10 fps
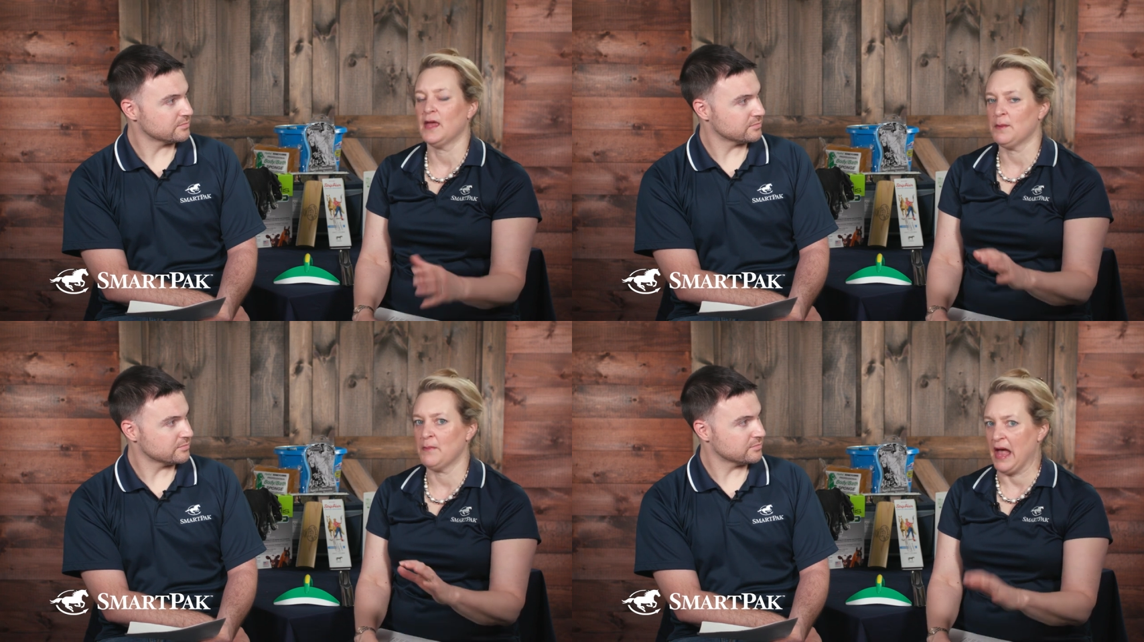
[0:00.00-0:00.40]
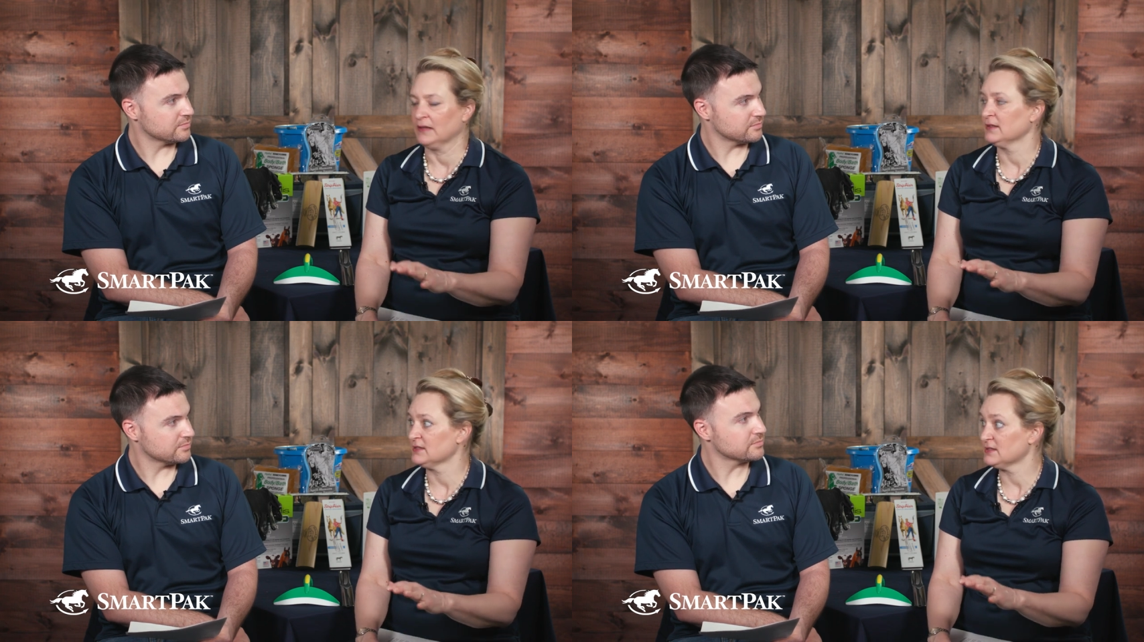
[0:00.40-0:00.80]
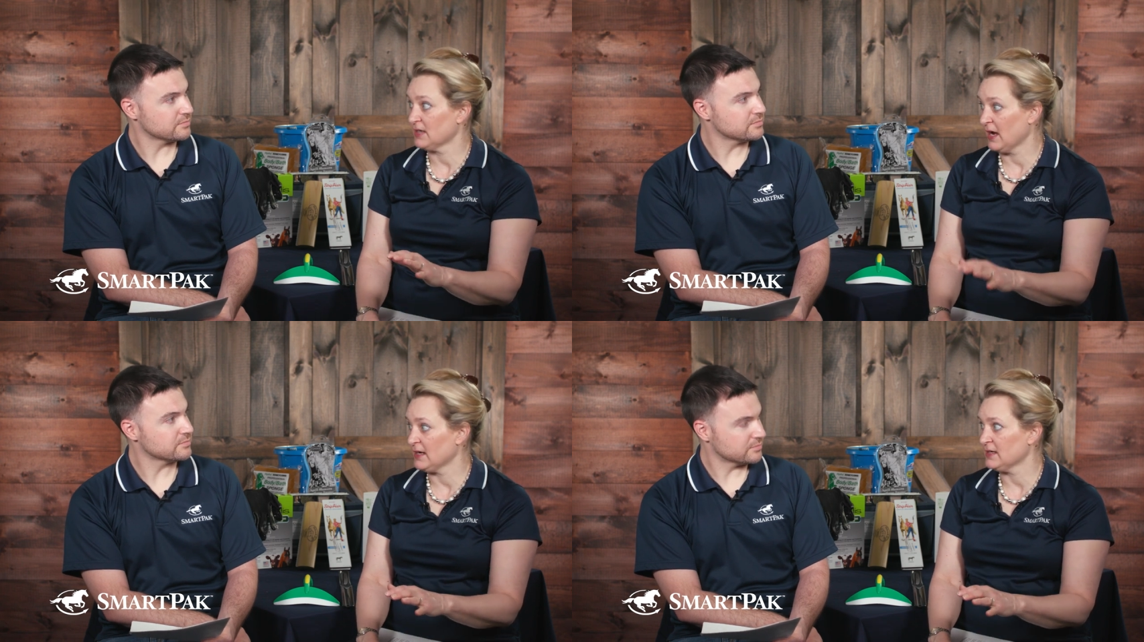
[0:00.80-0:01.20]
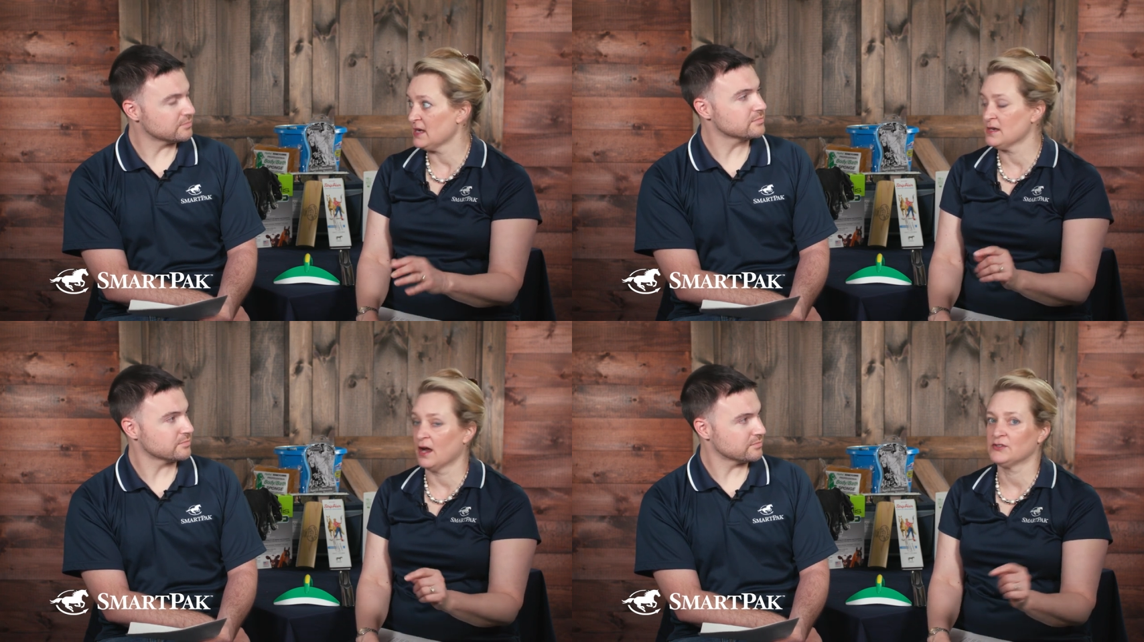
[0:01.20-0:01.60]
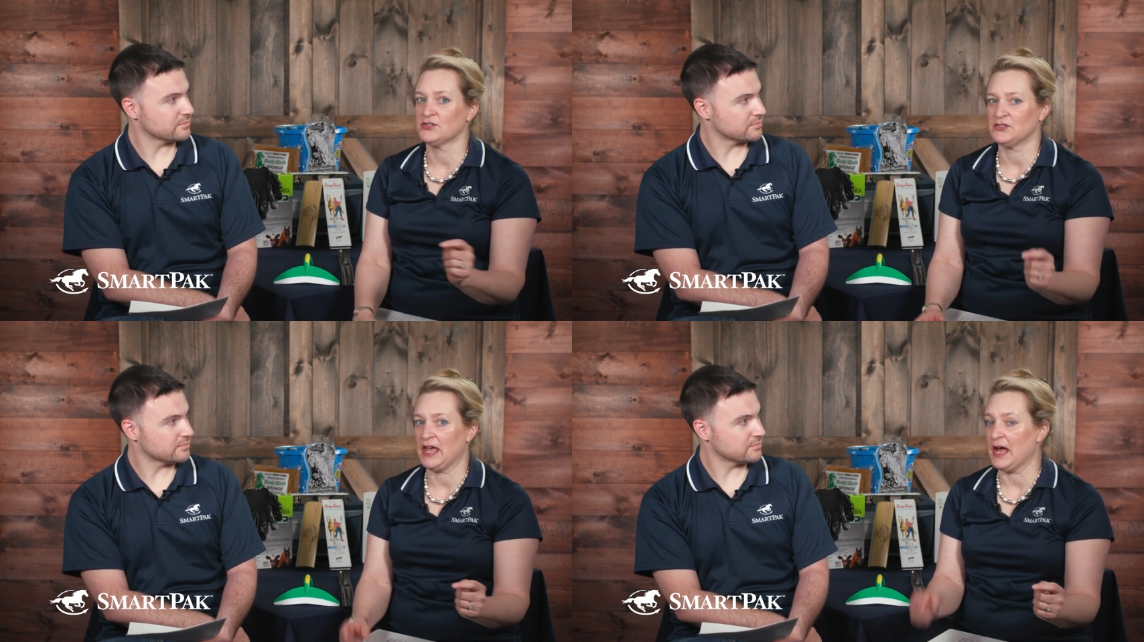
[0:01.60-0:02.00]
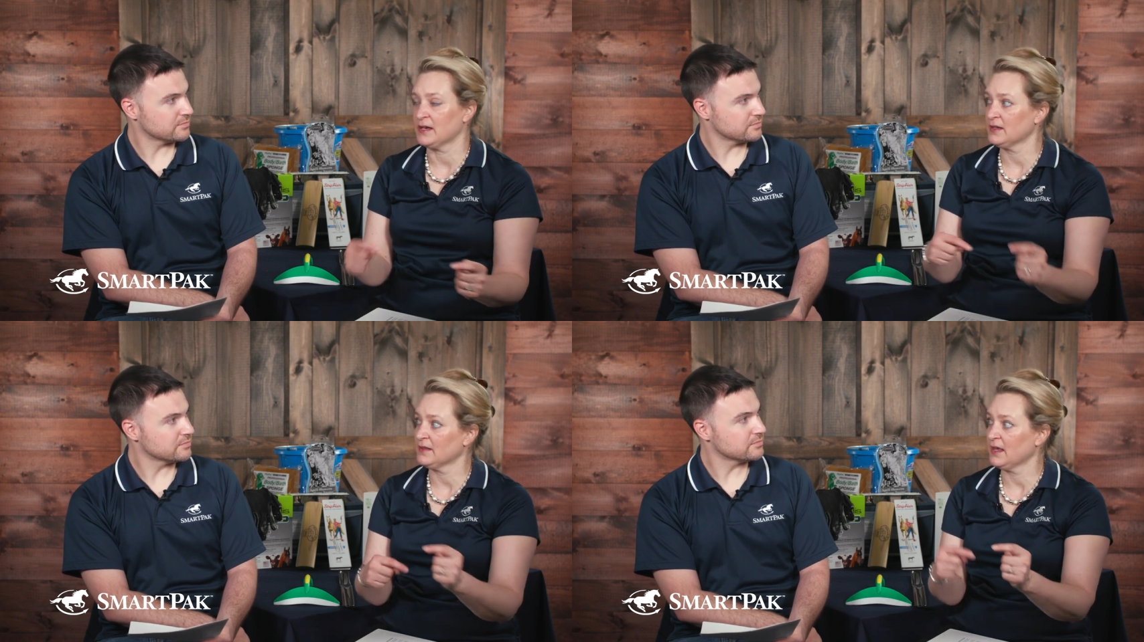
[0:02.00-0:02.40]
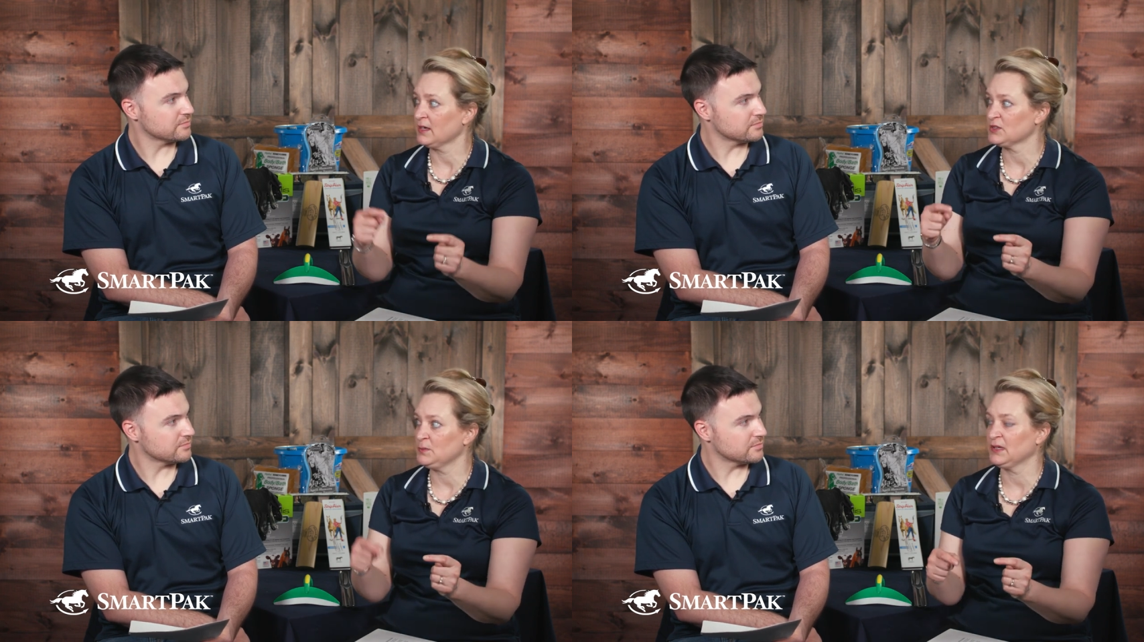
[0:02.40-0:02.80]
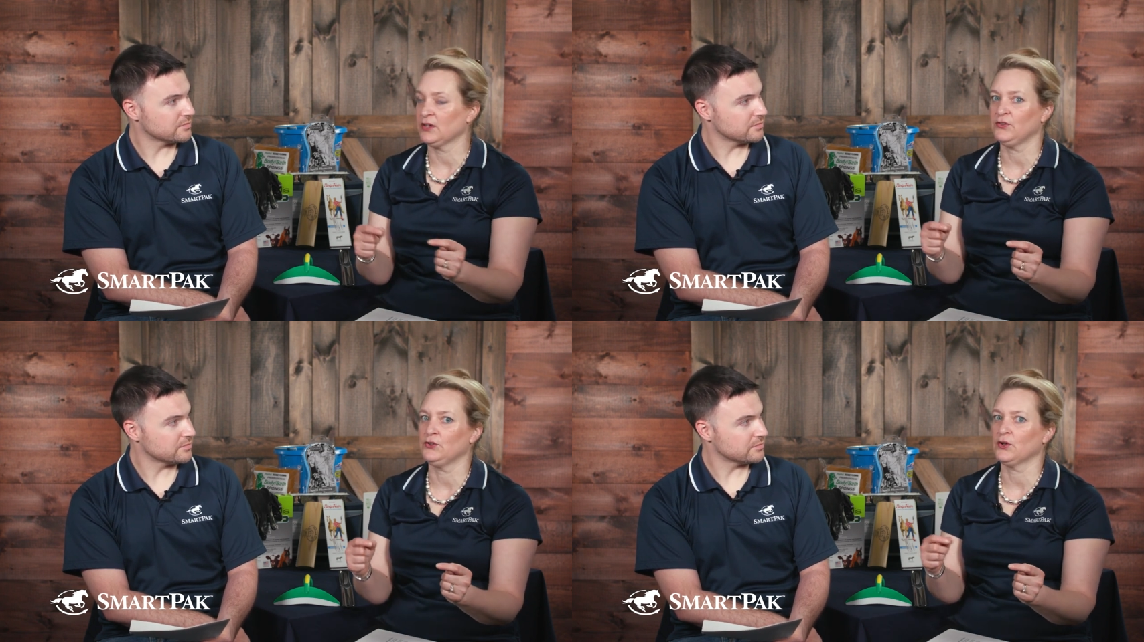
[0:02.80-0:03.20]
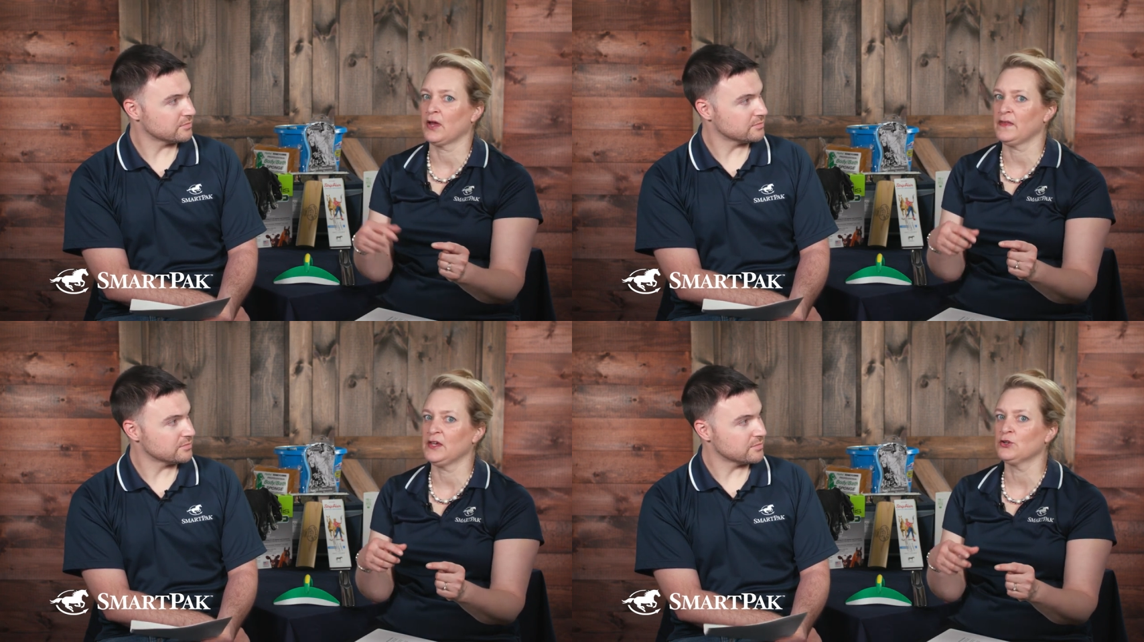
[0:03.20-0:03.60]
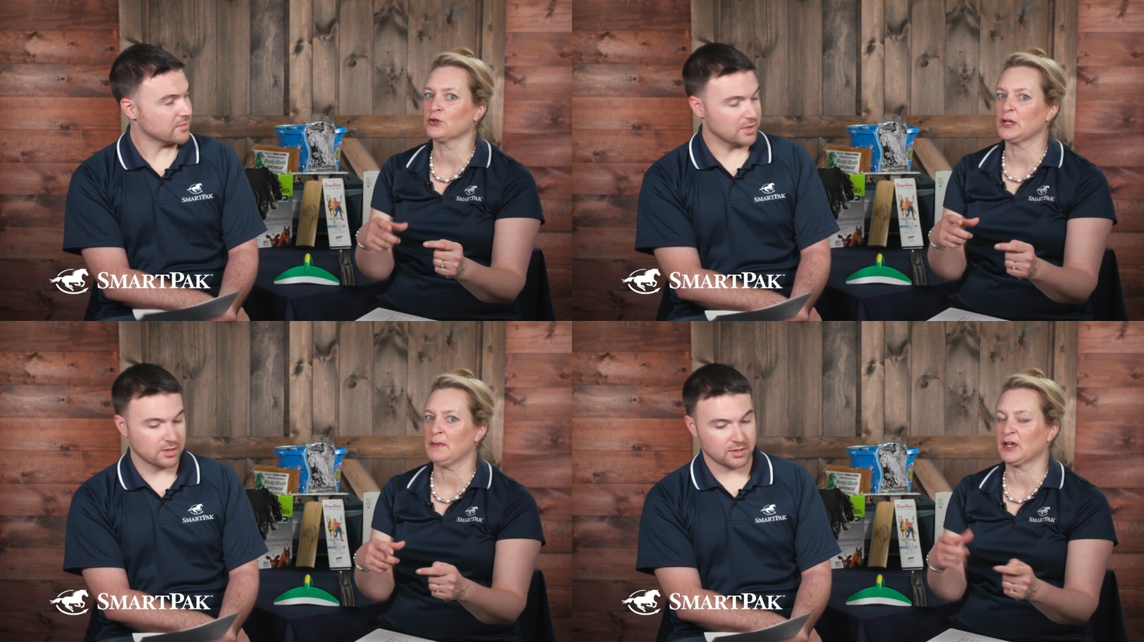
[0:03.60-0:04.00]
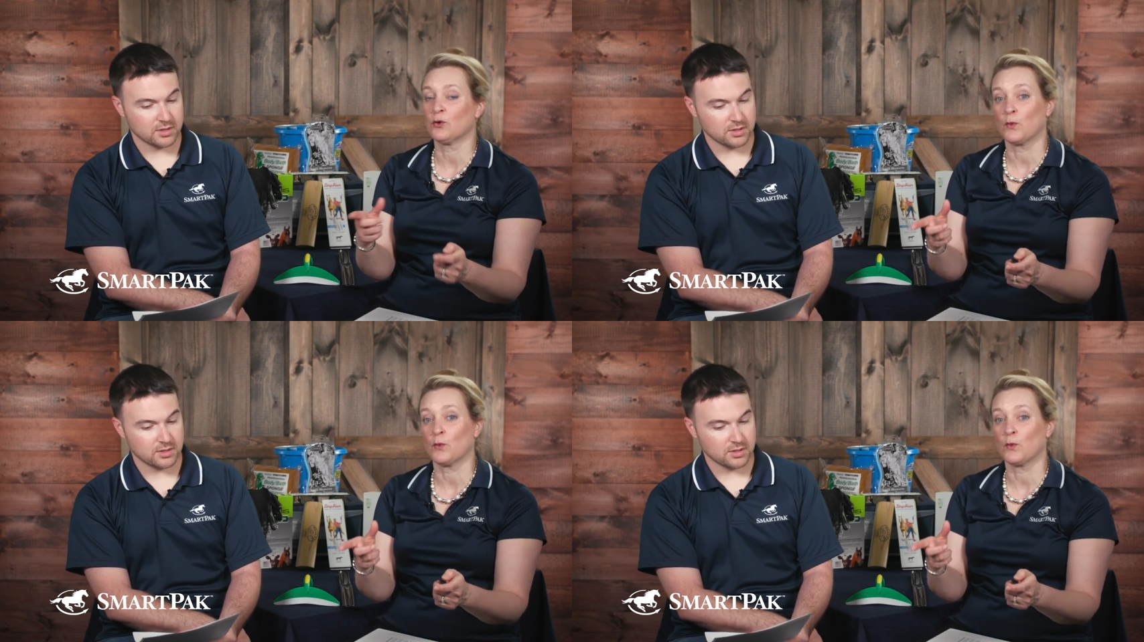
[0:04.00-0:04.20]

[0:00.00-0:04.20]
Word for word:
Speaker 1: a balanced diet and not just add in things, because I think you're going to make a